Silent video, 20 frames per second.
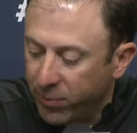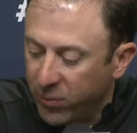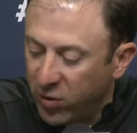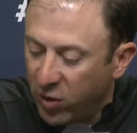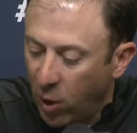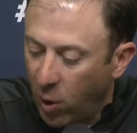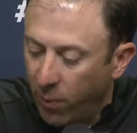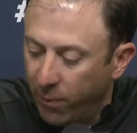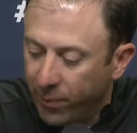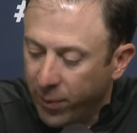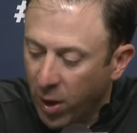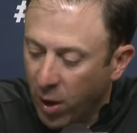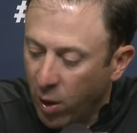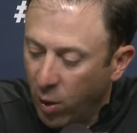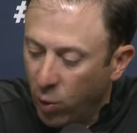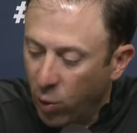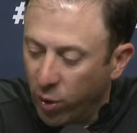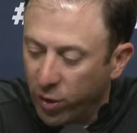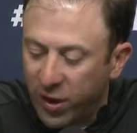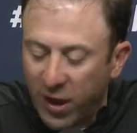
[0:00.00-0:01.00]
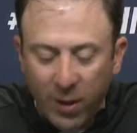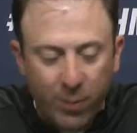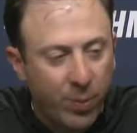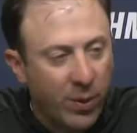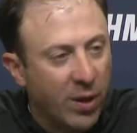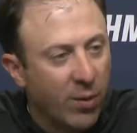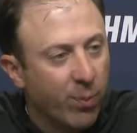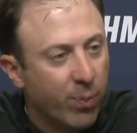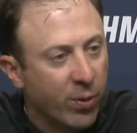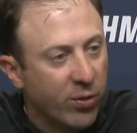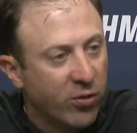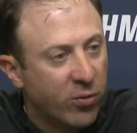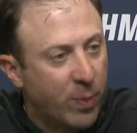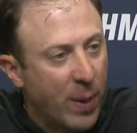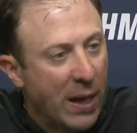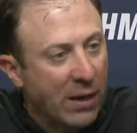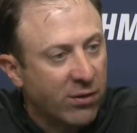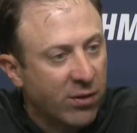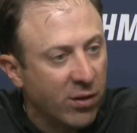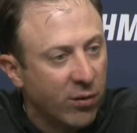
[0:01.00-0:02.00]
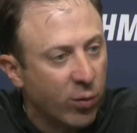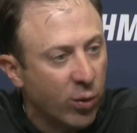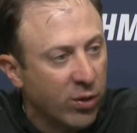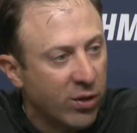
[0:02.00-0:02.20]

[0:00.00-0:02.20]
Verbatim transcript: So we'll keep it in perspective.